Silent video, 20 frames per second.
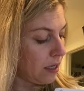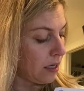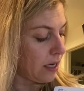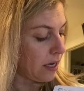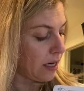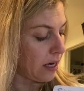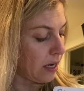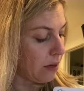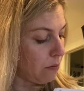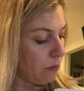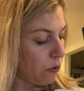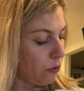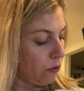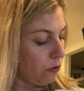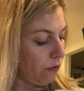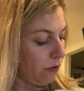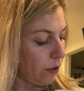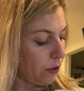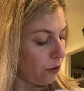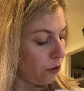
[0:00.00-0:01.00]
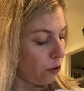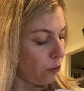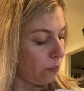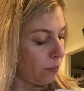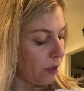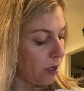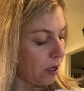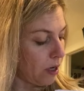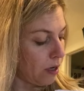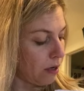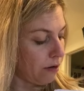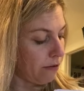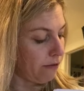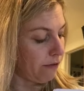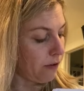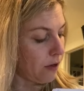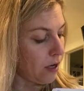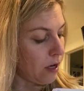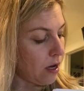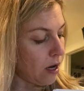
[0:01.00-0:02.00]
And I move a group
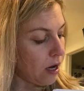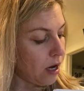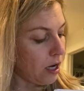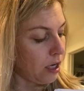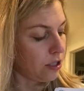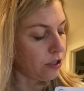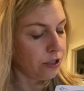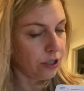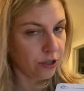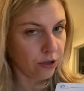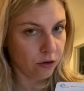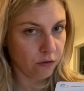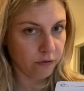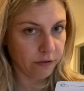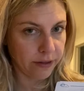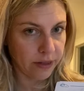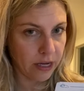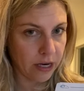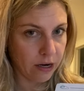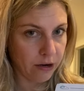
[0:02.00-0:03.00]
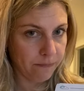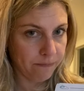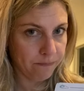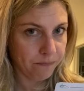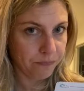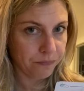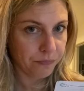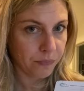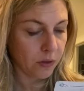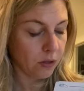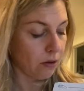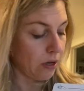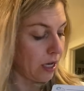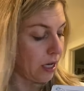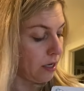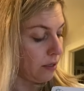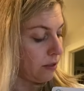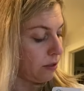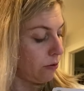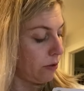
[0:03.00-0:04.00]
of 100 over there.
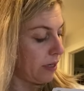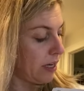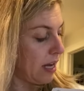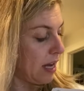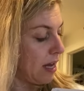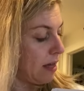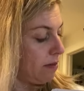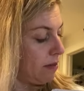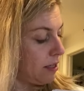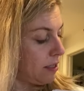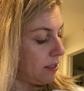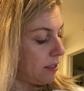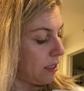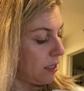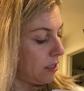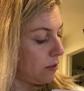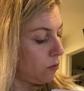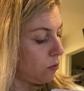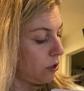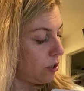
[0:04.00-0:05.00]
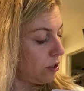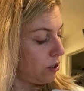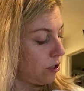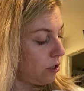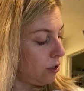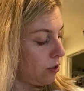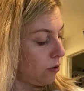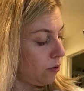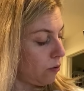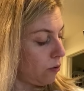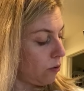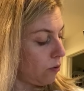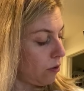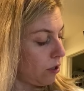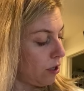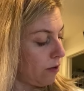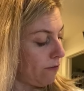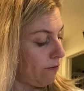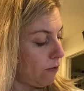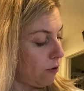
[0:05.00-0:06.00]
Okay, so again, this is 1, 2,
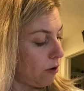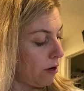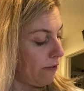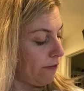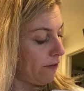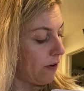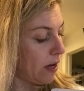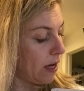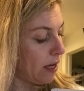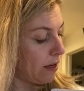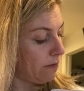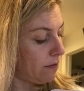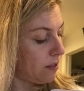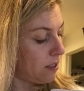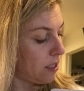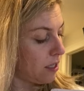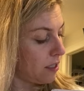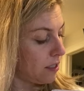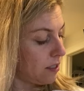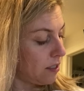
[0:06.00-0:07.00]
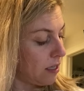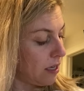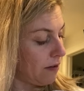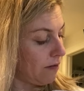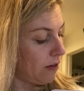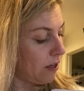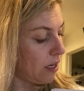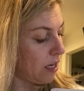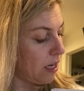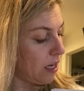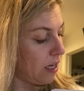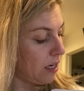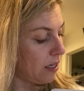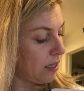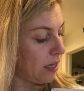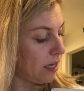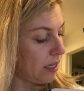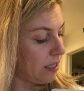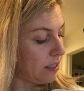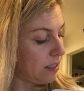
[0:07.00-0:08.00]
3, 4, 5, 6, 7, 8,
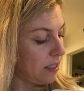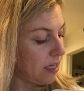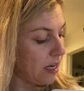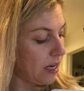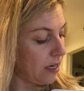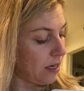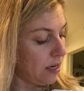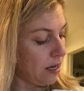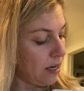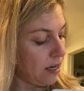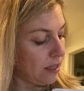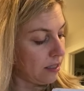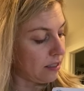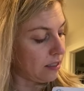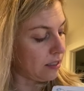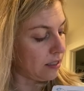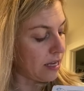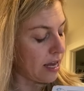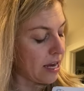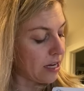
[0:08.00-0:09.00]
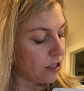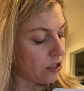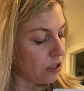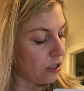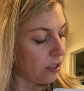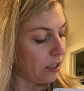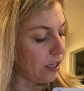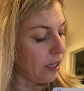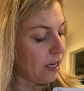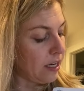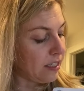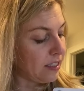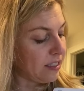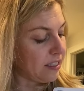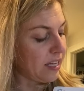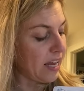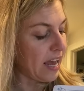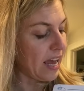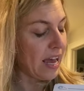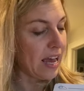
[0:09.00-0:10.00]
9, 10. This is actually
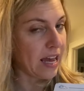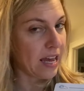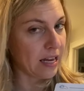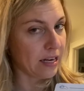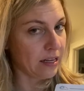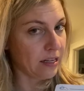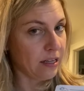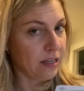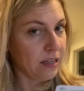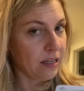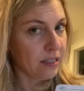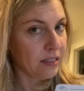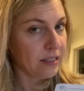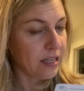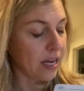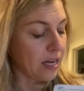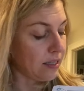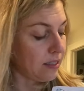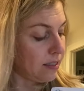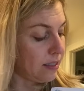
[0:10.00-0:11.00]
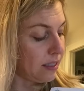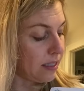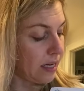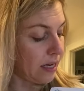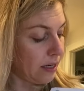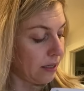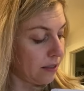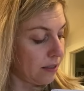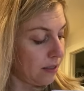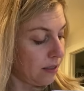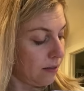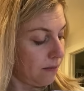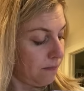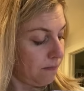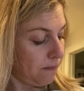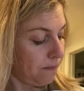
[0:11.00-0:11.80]
10 sticks.